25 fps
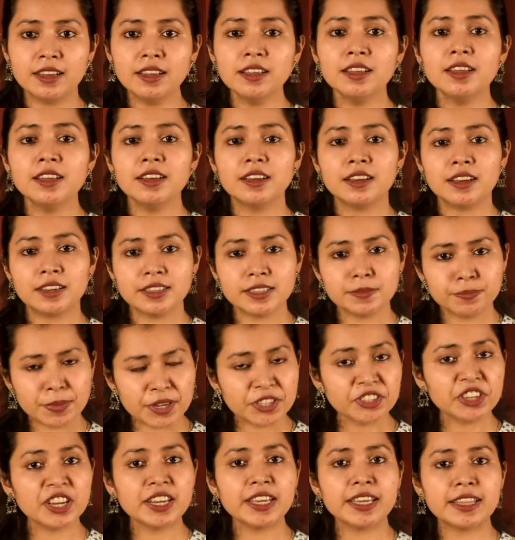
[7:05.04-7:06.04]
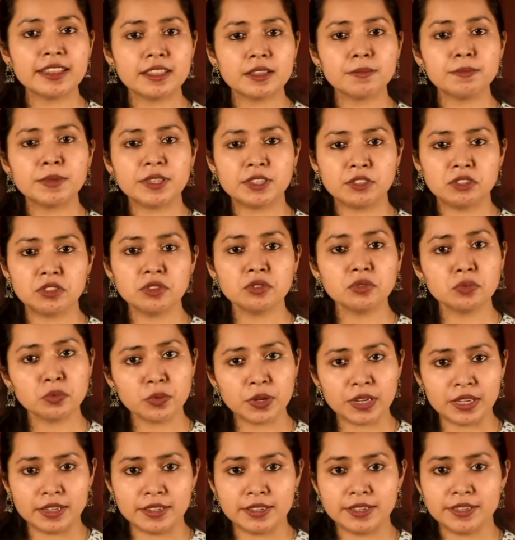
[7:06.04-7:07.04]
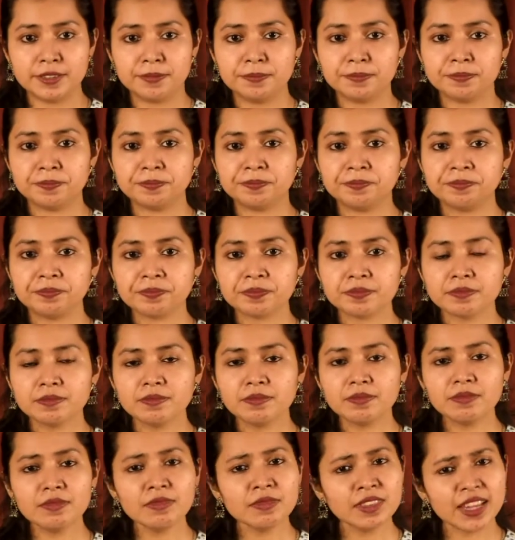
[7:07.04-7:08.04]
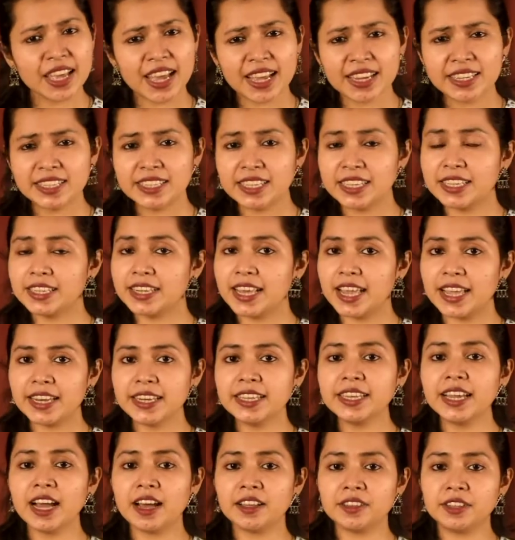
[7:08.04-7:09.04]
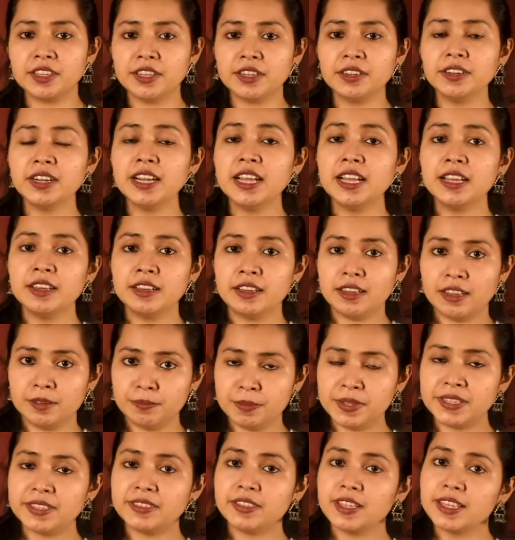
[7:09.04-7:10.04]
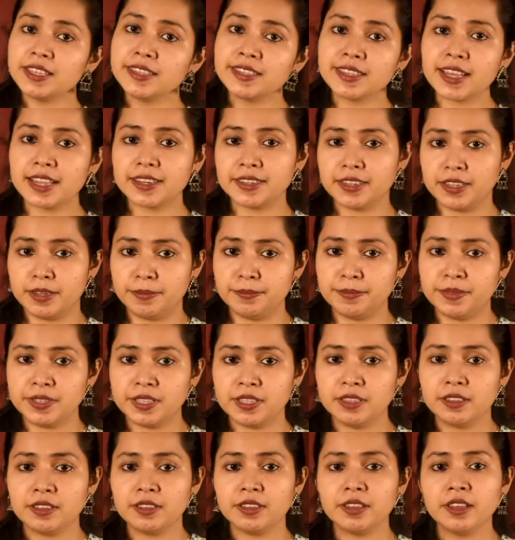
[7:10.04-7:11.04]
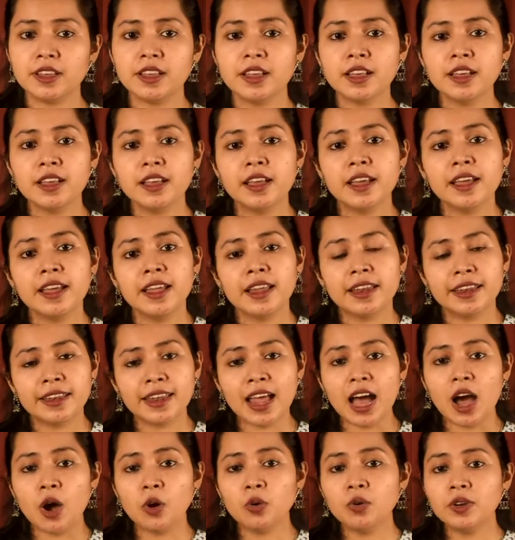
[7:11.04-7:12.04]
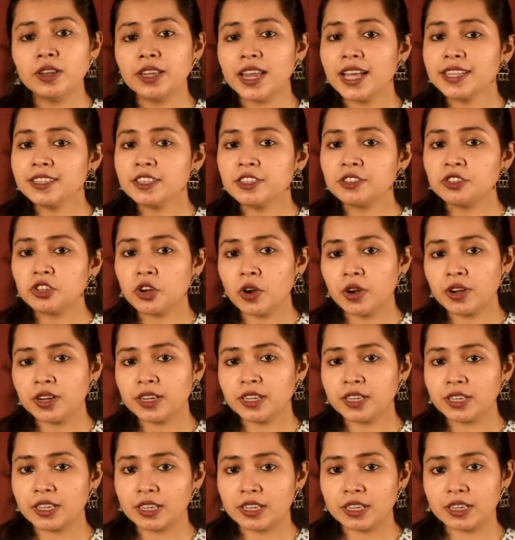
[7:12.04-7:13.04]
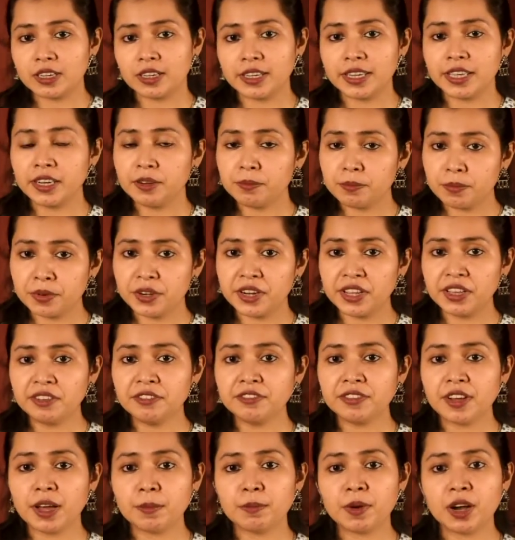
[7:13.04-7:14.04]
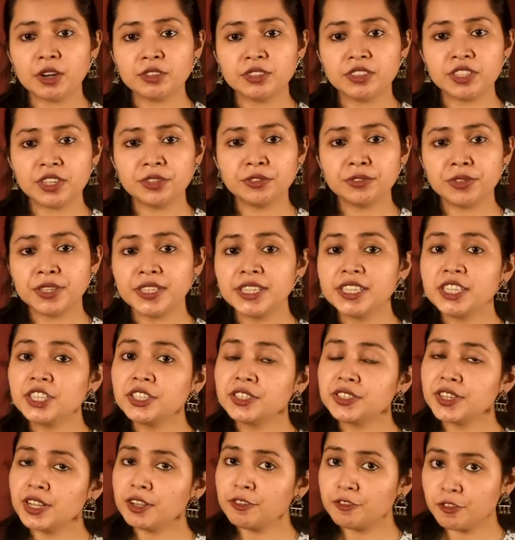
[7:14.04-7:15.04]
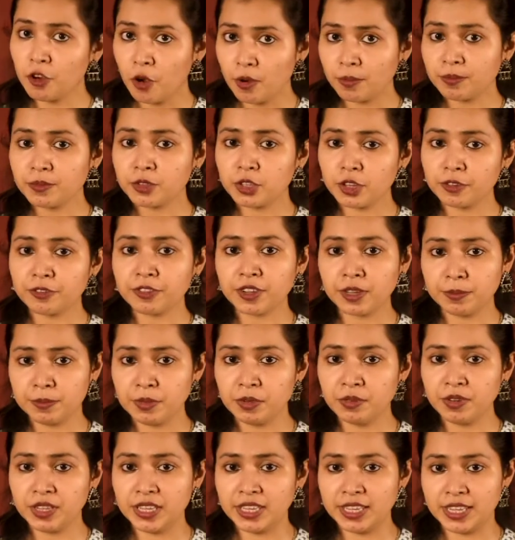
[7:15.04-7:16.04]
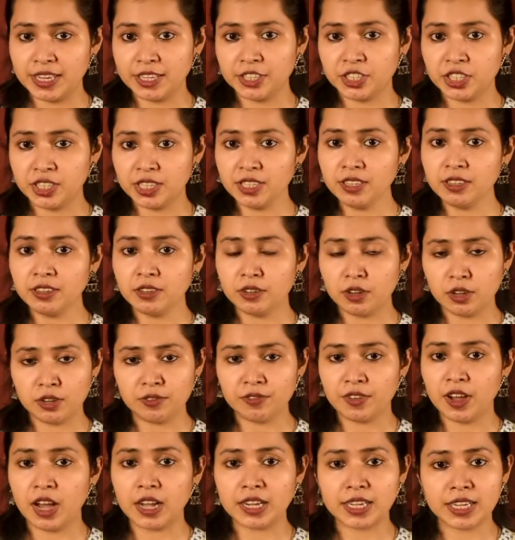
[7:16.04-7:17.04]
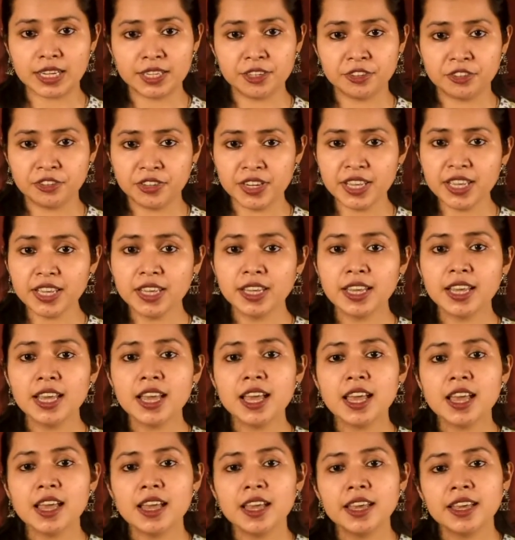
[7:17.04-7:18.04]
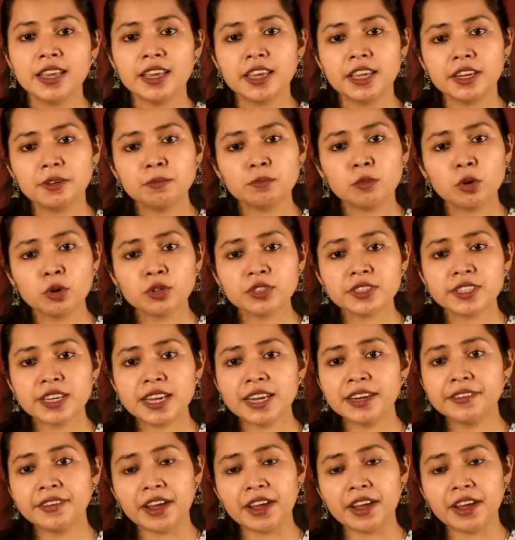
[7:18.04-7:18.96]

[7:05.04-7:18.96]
uh, especially in the business world and in any other uh, business setups. Now let's talk uh, in brief about the traditional forms of communication of our country. It mostly